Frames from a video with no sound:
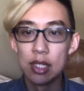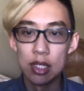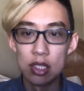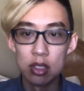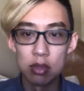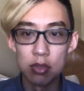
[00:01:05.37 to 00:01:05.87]

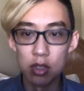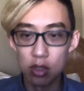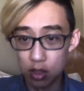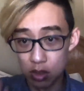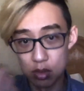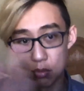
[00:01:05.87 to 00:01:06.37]

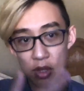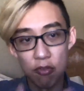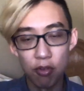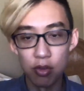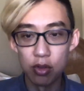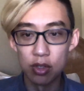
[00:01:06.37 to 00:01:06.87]
Excuse me
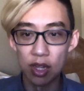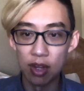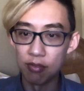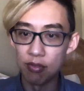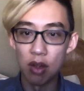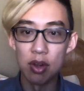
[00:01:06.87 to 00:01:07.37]
for
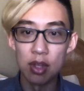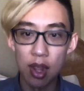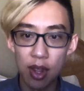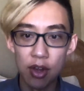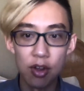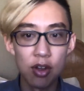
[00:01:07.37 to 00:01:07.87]
looking very
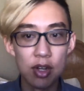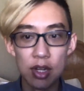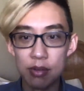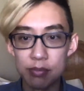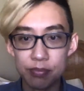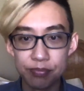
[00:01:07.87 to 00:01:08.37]
tired
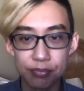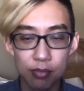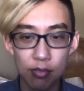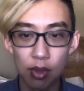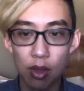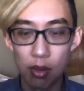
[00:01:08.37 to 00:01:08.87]
and
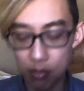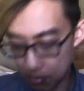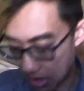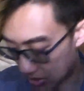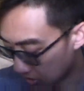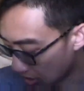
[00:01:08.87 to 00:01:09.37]

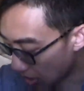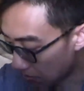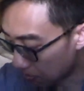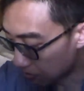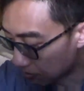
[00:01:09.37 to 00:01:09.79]
messed up.